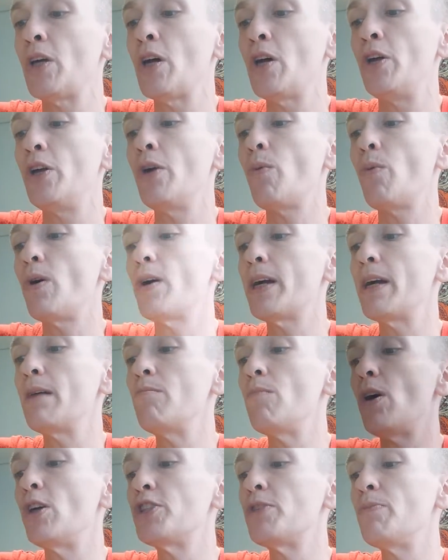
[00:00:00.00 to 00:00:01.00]
You're working
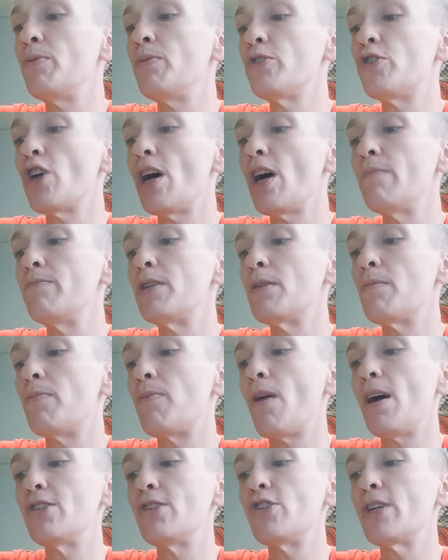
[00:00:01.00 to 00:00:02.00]
multiple jobs or
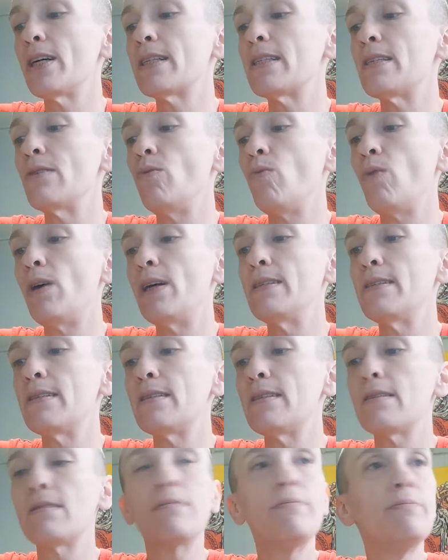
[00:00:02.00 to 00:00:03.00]
projects at
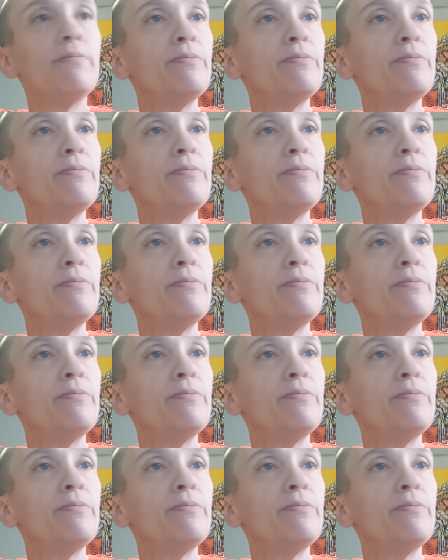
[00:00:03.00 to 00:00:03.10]
once.